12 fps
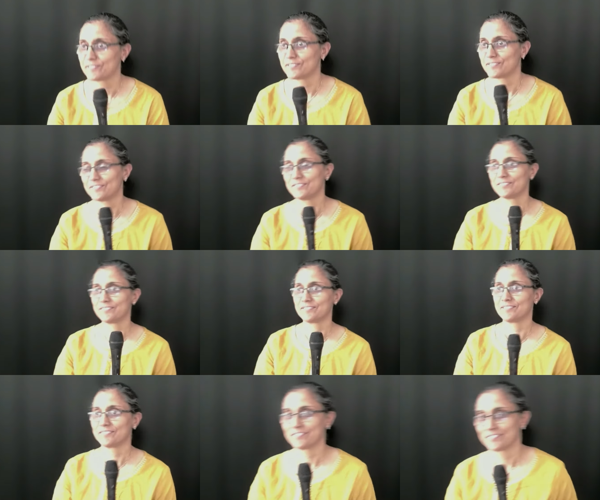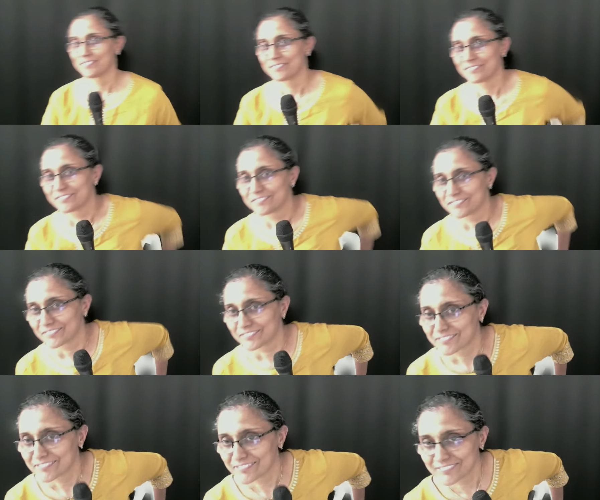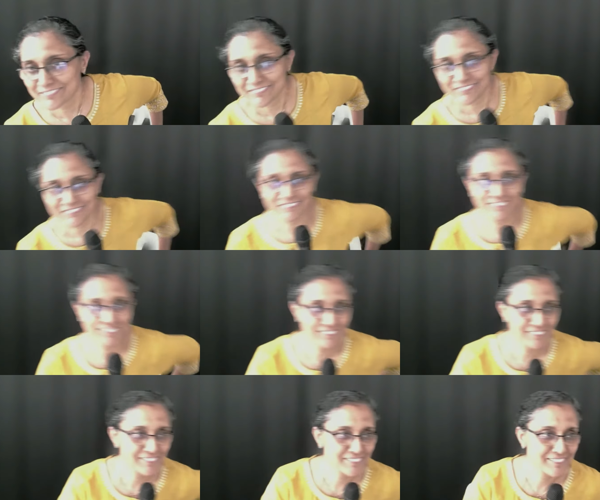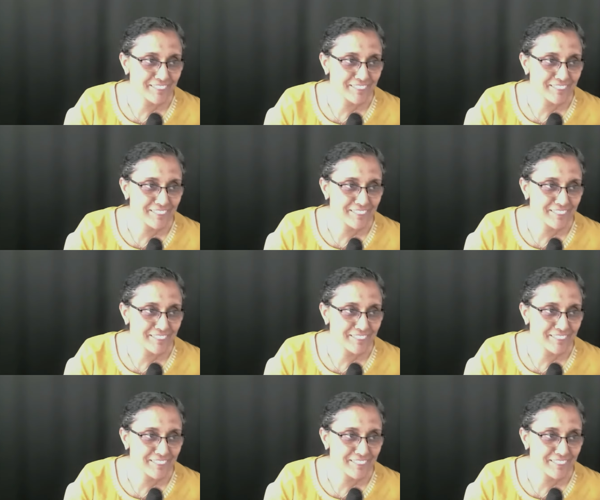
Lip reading: (no one is talking)